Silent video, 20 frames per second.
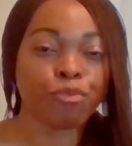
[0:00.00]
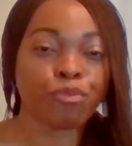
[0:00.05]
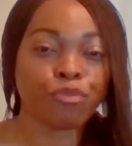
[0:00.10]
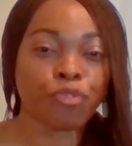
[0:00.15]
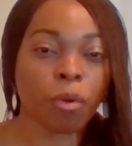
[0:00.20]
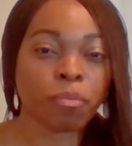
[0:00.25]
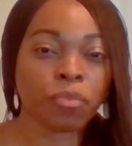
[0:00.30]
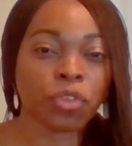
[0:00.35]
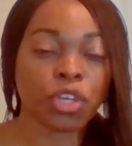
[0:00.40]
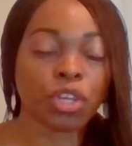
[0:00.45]

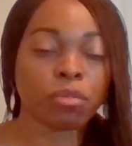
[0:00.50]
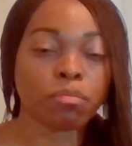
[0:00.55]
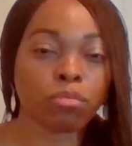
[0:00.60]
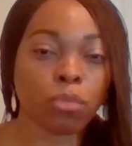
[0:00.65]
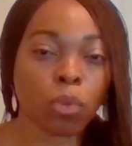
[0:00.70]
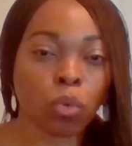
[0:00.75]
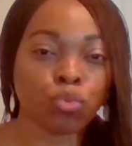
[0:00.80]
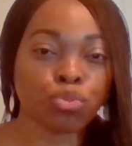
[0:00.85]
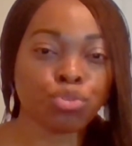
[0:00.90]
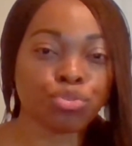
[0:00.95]
from the
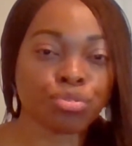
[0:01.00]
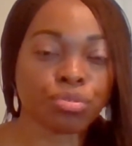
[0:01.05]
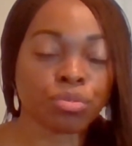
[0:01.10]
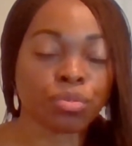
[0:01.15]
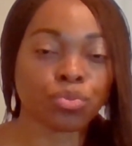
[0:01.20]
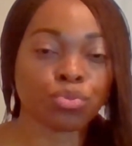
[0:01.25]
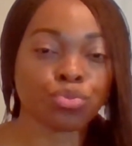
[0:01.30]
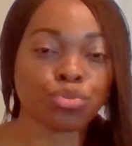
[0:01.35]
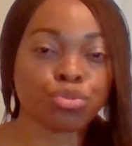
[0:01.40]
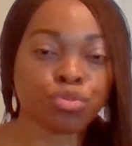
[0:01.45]
emotional
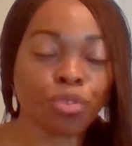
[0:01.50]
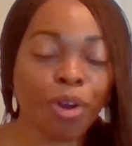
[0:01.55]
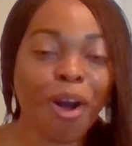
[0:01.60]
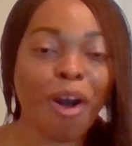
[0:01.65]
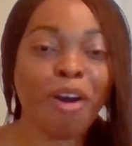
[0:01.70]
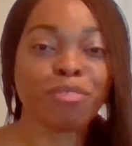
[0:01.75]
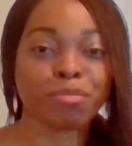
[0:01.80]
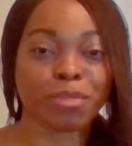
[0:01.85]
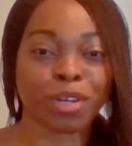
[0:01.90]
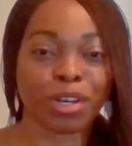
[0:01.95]

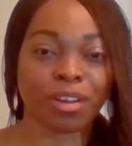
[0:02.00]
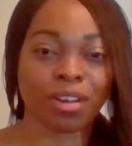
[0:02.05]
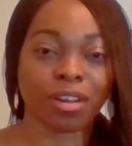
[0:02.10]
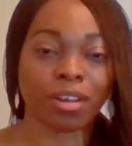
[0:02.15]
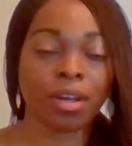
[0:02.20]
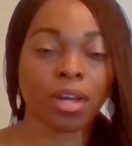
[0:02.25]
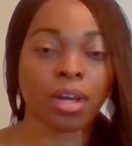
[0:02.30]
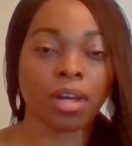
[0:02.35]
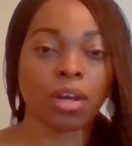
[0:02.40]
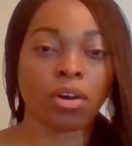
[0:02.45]
trauma
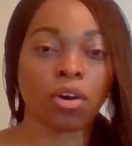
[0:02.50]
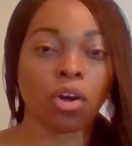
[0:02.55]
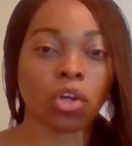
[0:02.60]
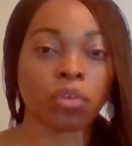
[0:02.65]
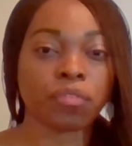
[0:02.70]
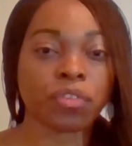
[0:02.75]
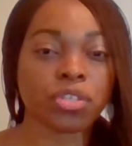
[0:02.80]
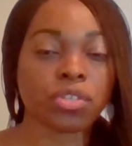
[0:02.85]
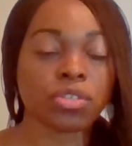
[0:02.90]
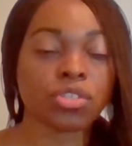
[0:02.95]

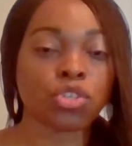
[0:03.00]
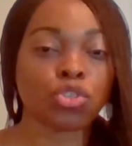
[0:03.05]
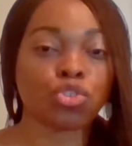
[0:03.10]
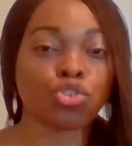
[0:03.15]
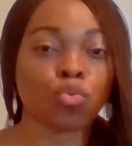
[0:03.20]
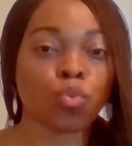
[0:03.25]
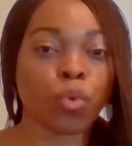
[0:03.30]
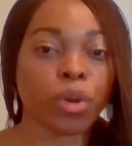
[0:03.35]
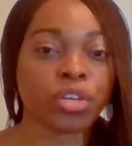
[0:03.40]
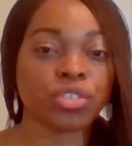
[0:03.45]
of this
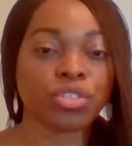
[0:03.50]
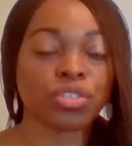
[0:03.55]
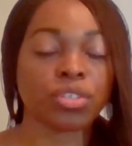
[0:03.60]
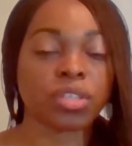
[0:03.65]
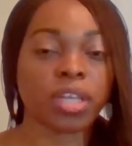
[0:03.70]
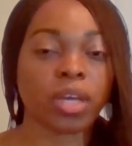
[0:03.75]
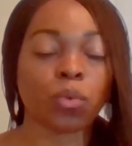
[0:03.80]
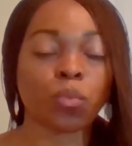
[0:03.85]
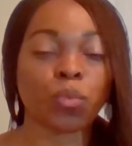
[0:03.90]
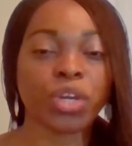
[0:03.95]
situation
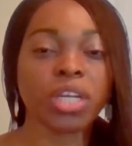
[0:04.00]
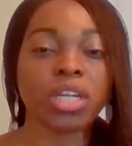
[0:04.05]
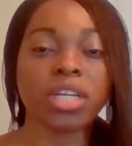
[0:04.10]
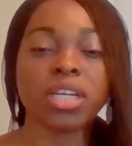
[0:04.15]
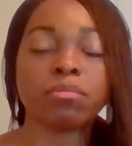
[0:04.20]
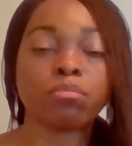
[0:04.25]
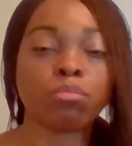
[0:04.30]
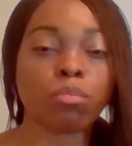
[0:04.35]
that we need